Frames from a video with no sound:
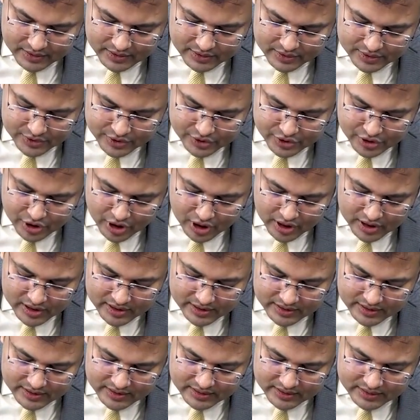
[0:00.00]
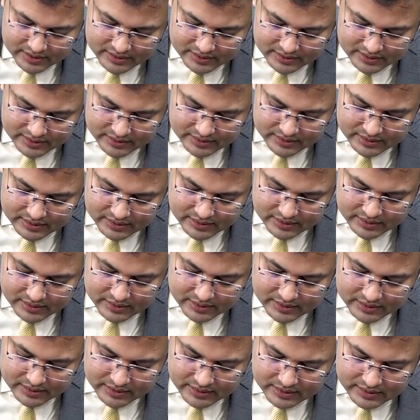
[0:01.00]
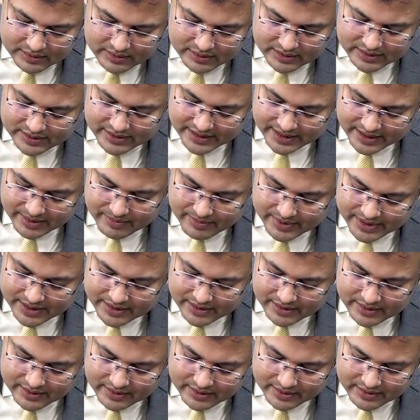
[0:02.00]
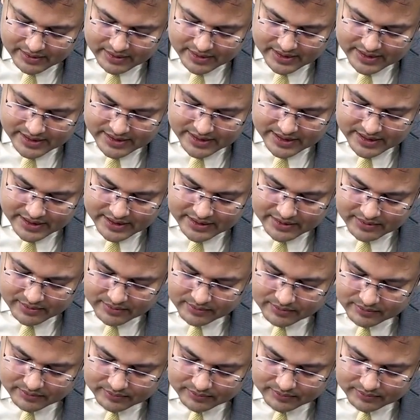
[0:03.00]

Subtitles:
short segment disease,